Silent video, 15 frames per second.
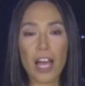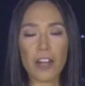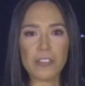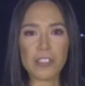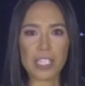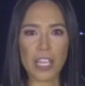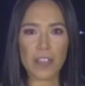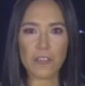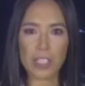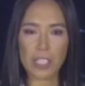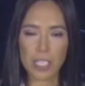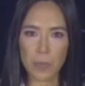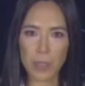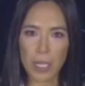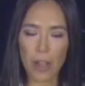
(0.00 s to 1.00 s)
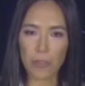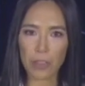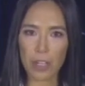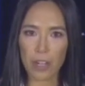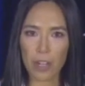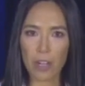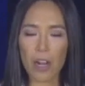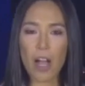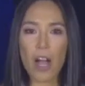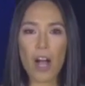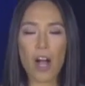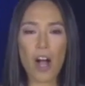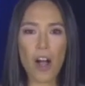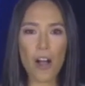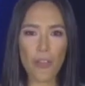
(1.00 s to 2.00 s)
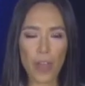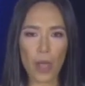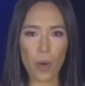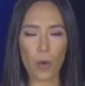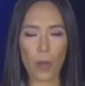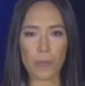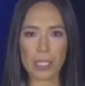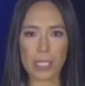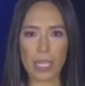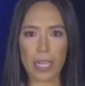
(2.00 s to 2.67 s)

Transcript: safety tips out there on that website,